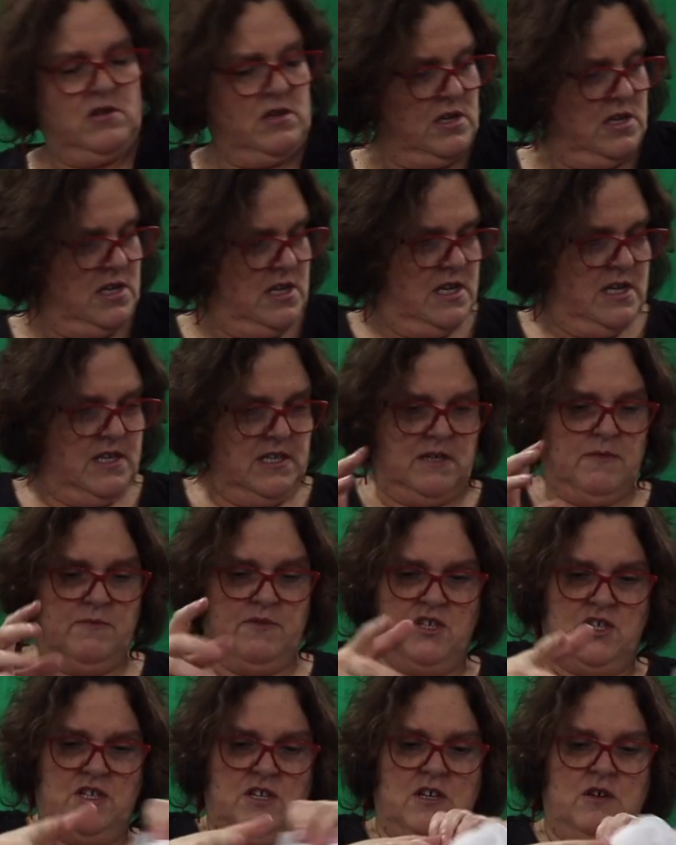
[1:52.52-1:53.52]
And some
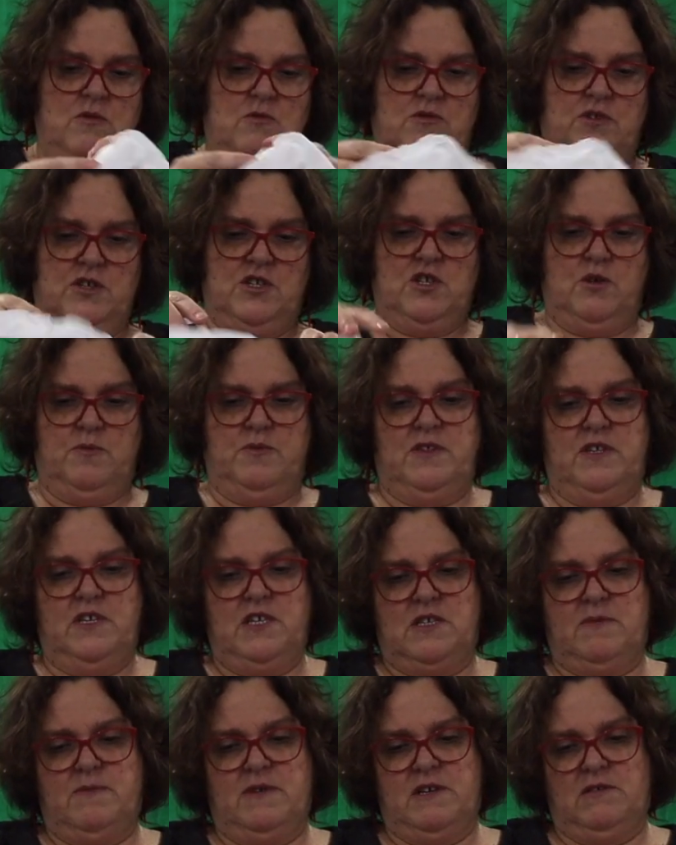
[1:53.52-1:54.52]
snow on the top of
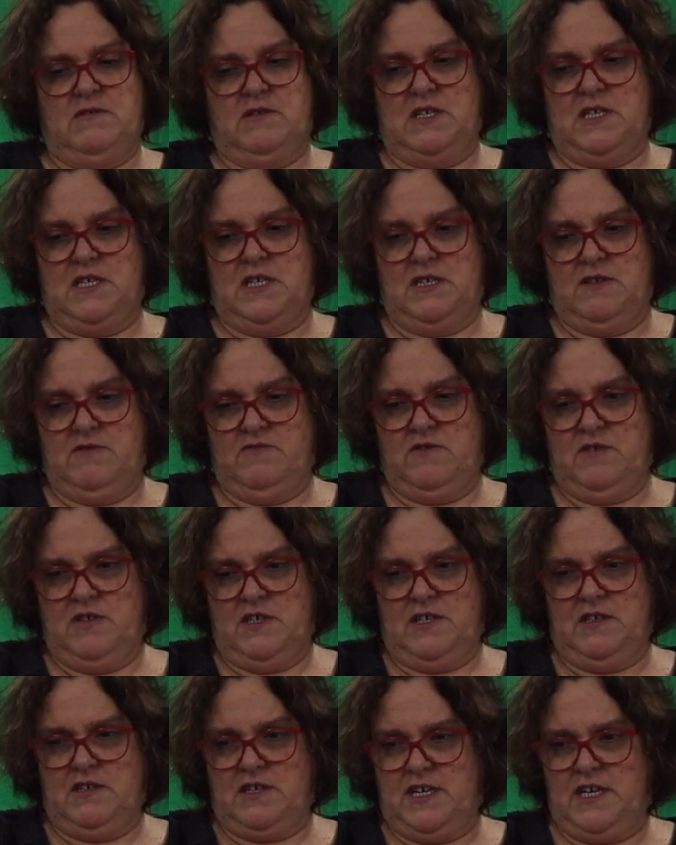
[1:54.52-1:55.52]
this mountain. Right,
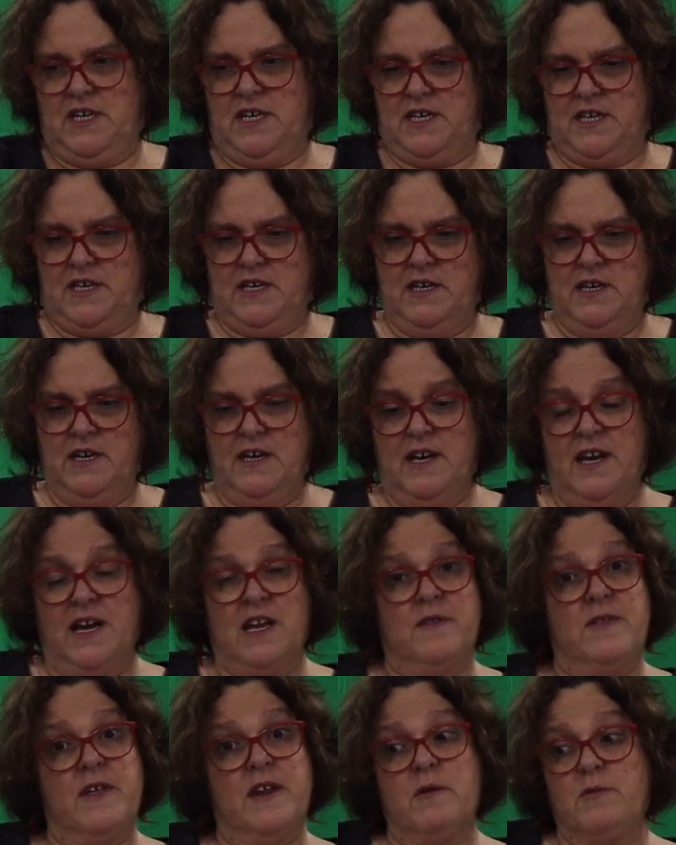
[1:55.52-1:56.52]
okay.
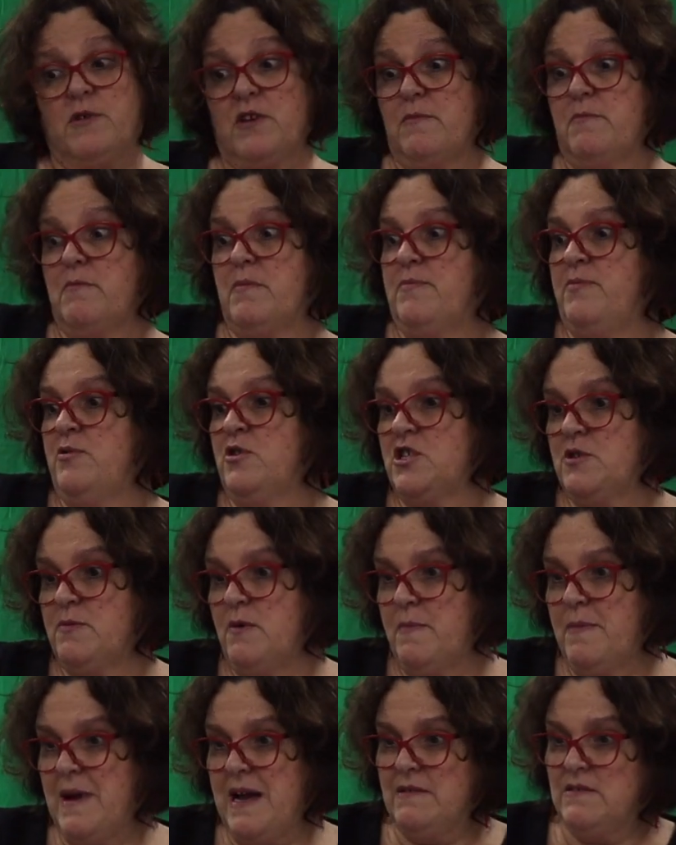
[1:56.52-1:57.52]
And then I'm going to push my
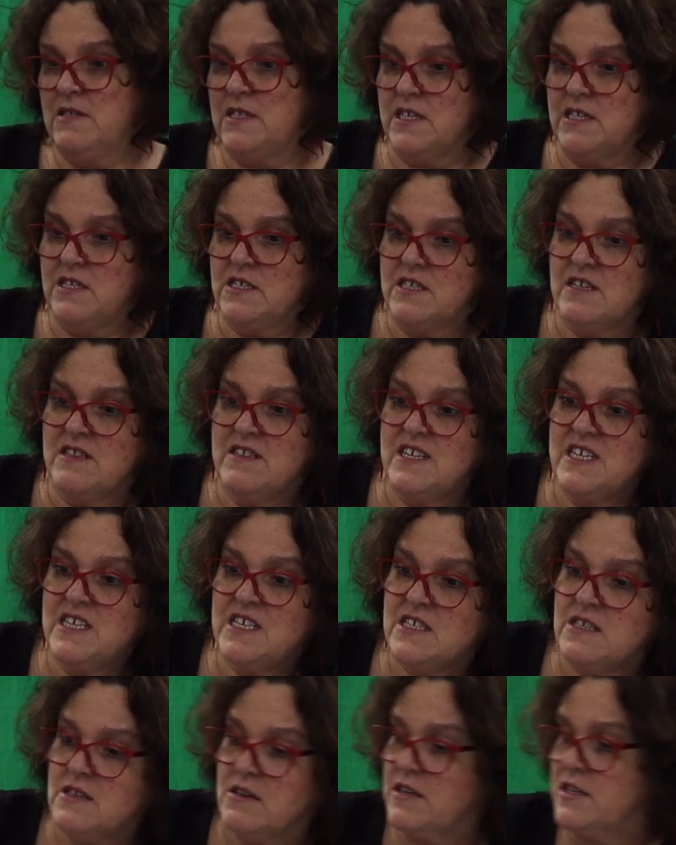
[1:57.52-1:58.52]
mountains to this
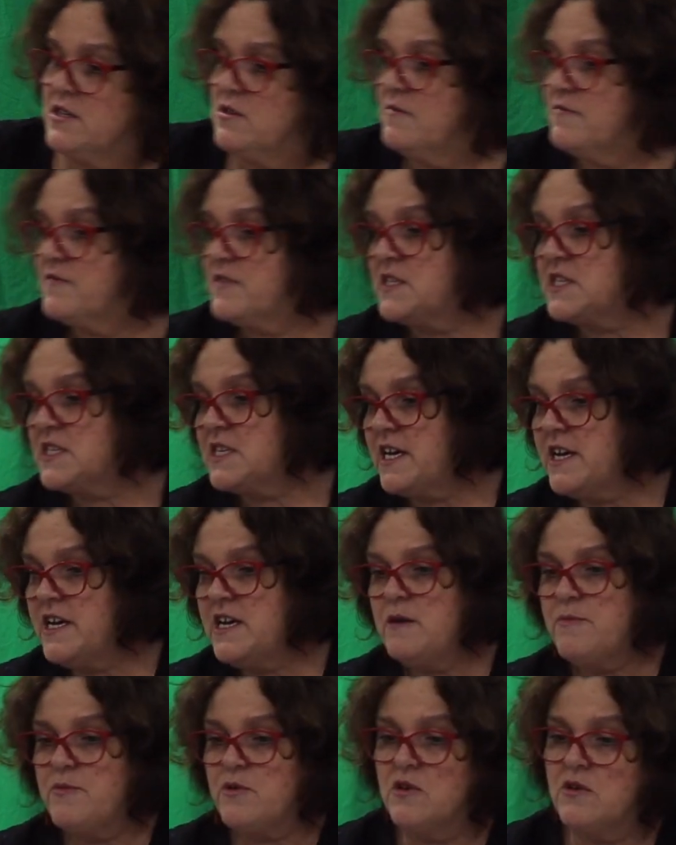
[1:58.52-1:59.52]
side of the
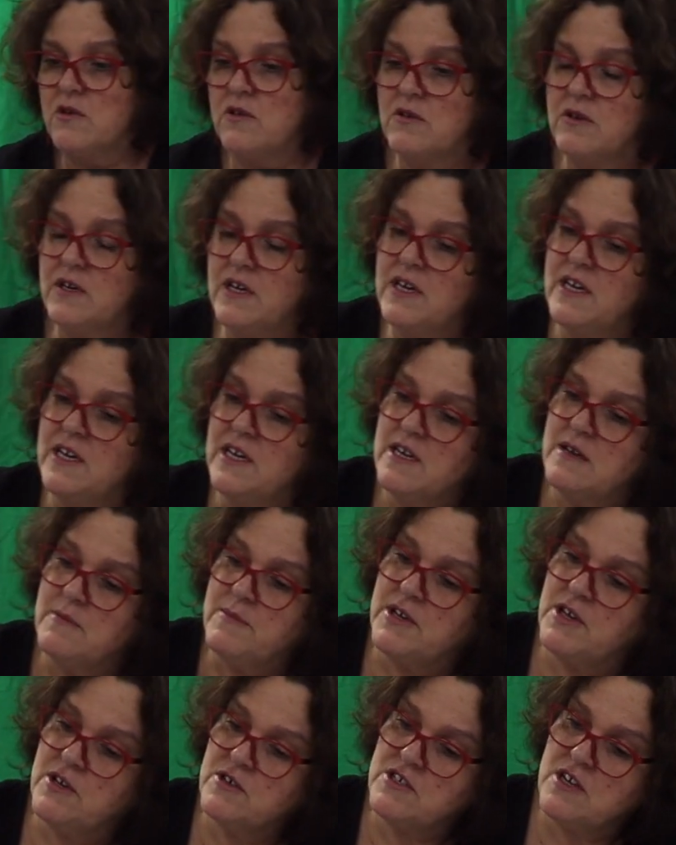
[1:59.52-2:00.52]
table,
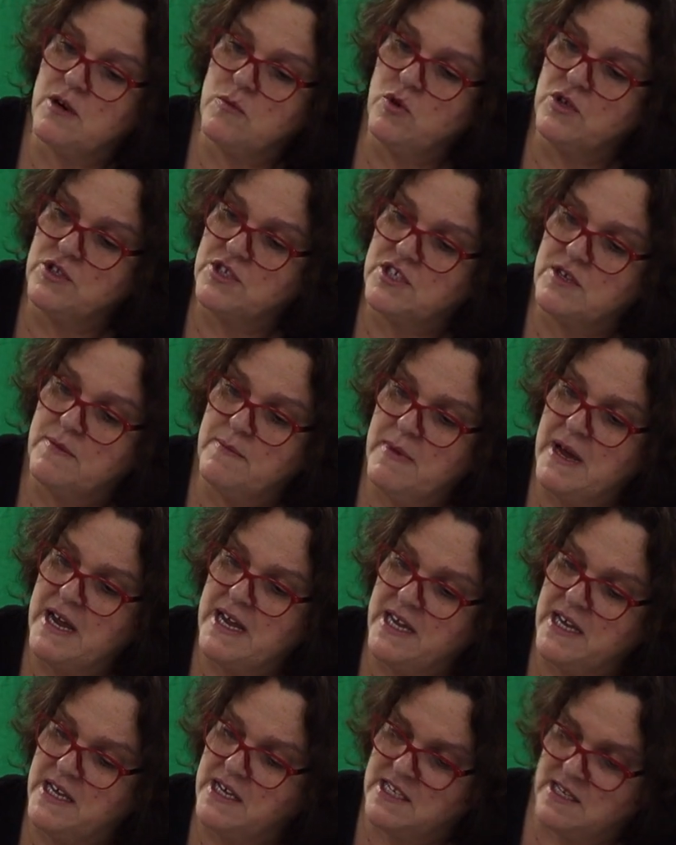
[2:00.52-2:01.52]
because I want to
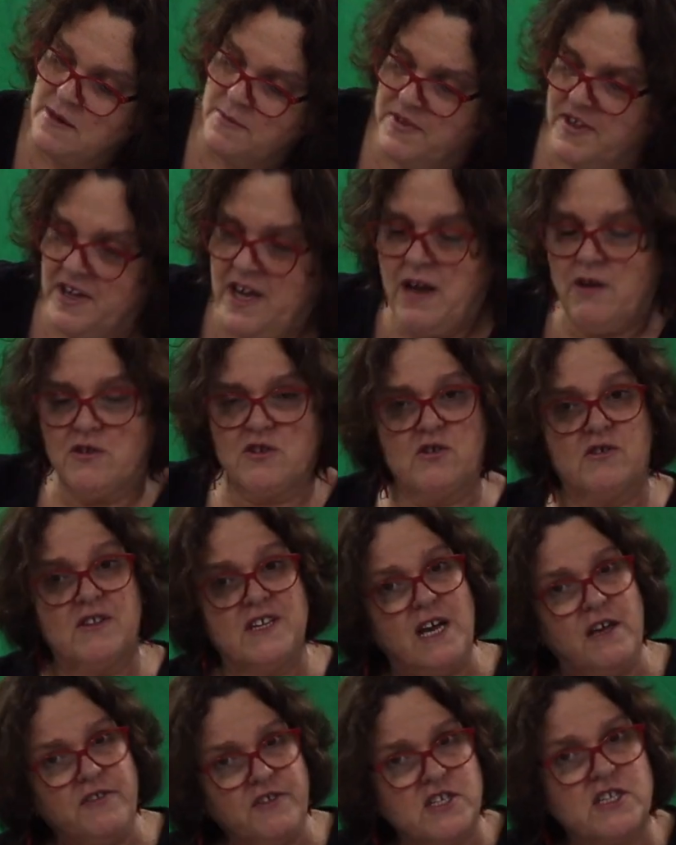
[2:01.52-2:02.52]
make something else on the
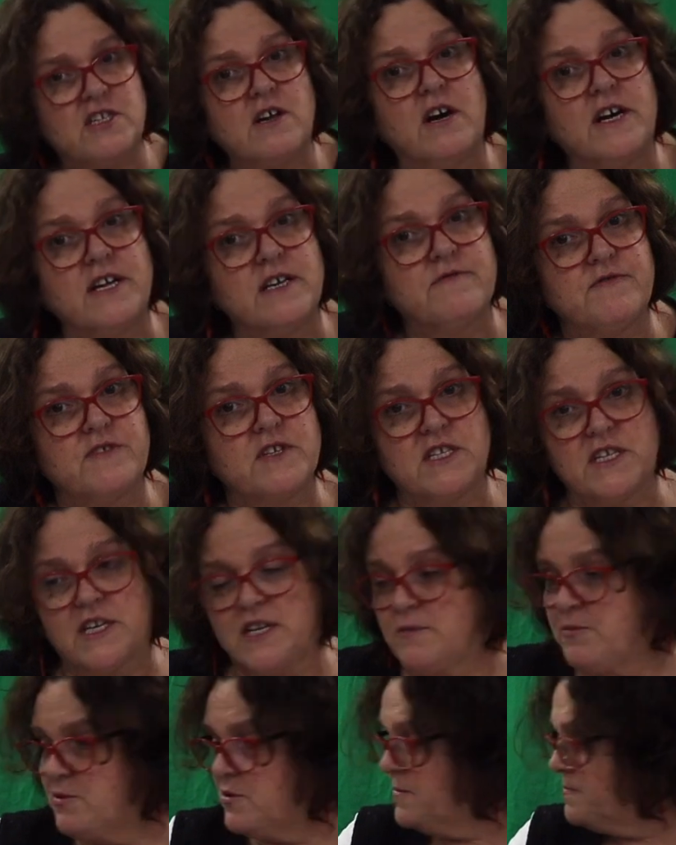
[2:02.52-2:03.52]
other side the
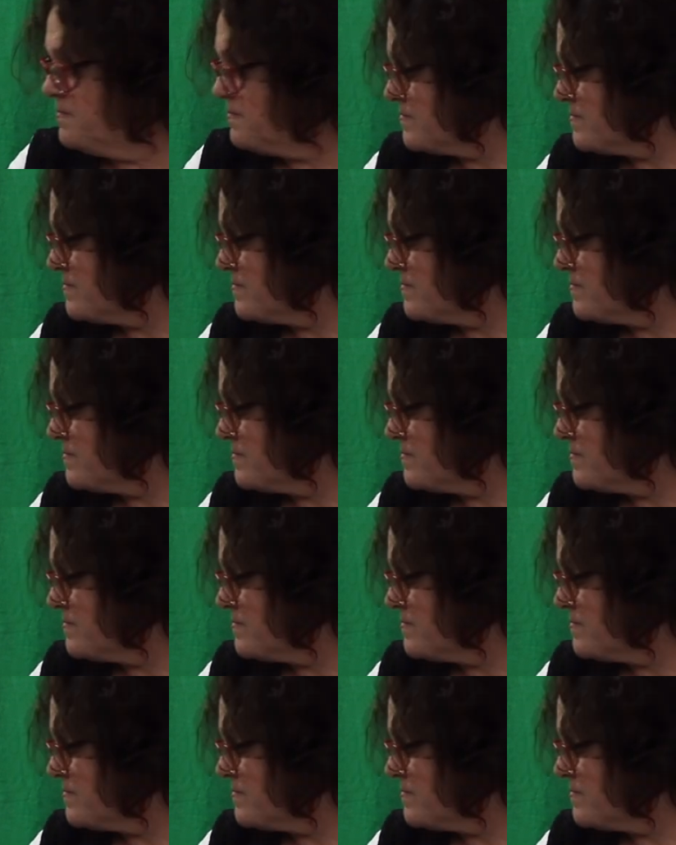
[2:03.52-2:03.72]
table.